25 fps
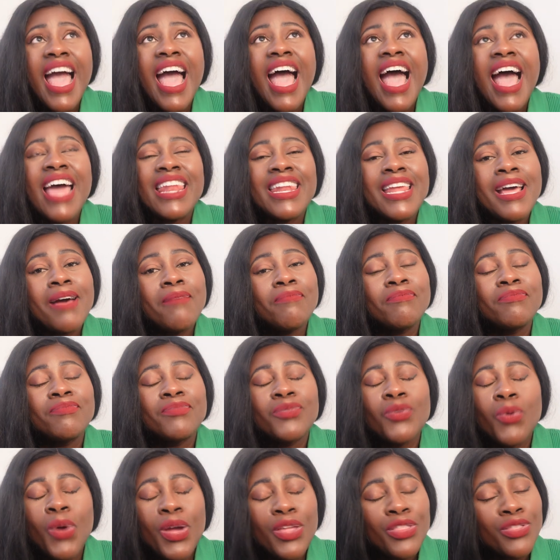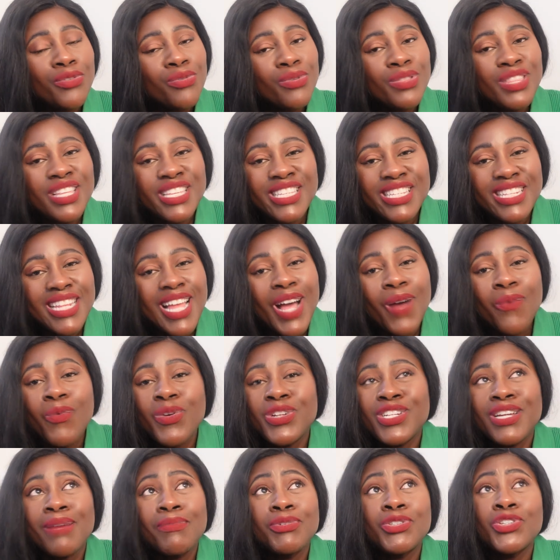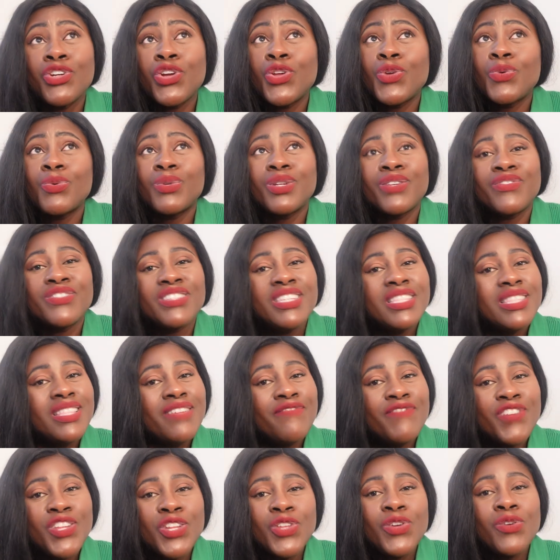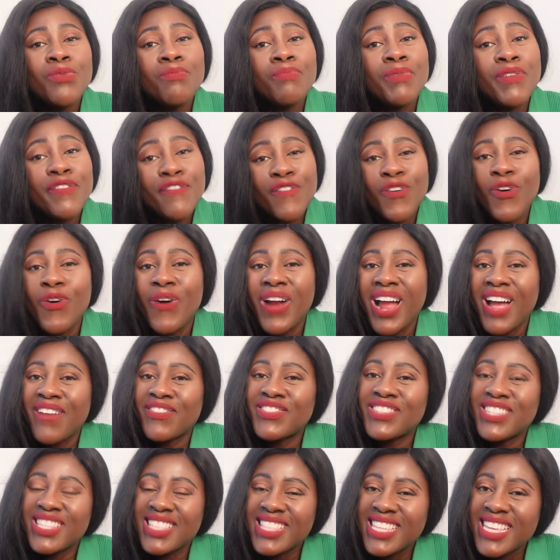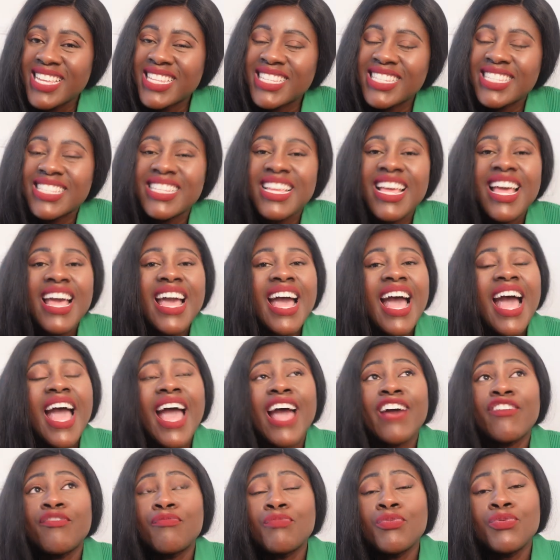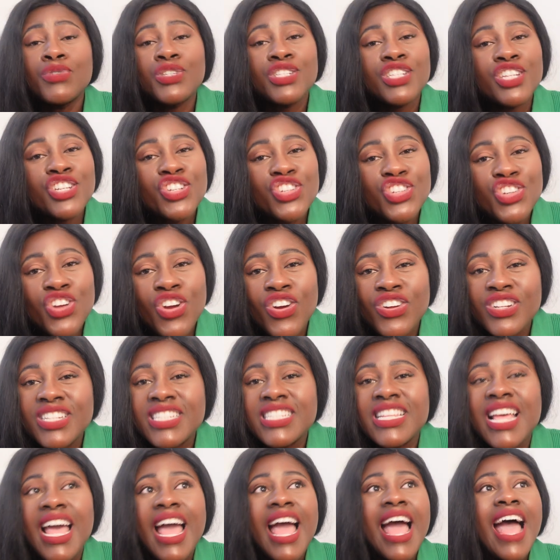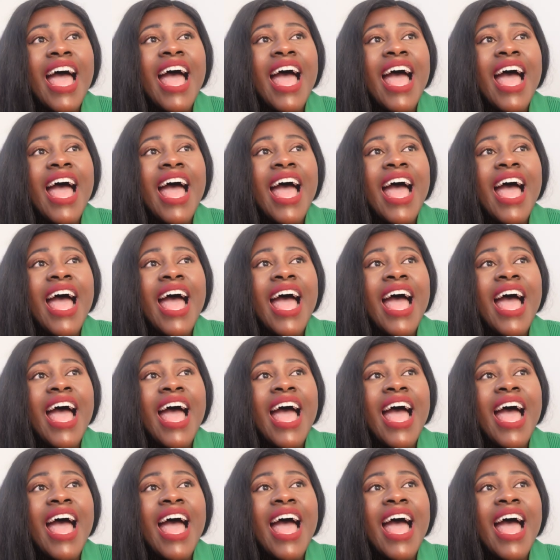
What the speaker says: And I'm going through this now, which I'm sure you would have seen the video before or after this. I have booster shots.